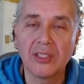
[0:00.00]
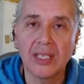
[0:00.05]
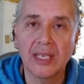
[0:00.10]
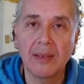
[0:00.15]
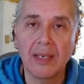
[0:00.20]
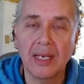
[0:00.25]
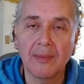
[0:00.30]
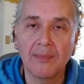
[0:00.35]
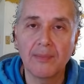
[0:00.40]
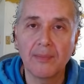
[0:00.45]

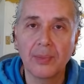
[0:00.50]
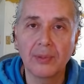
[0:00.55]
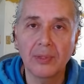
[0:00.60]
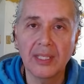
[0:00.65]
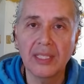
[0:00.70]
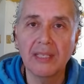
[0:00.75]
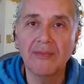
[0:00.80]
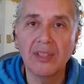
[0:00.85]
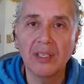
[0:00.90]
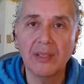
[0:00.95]
I
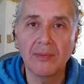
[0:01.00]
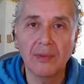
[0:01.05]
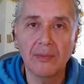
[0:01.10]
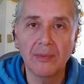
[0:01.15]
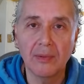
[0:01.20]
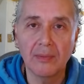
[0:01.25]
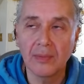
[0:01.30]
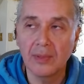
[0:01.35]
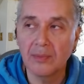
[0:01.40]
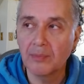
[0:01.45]
believe that
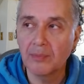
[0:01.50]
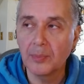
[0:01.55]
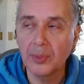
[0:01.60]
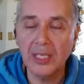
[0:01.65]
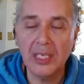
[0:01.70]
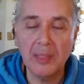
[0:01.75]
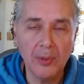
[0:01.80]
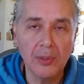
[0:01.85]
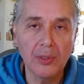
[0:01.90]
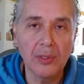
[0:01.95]

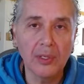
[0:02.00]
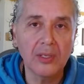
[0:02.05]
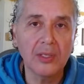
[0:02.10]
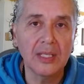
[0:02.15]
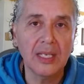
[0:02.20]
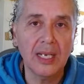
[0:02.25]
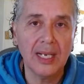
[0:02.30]
people could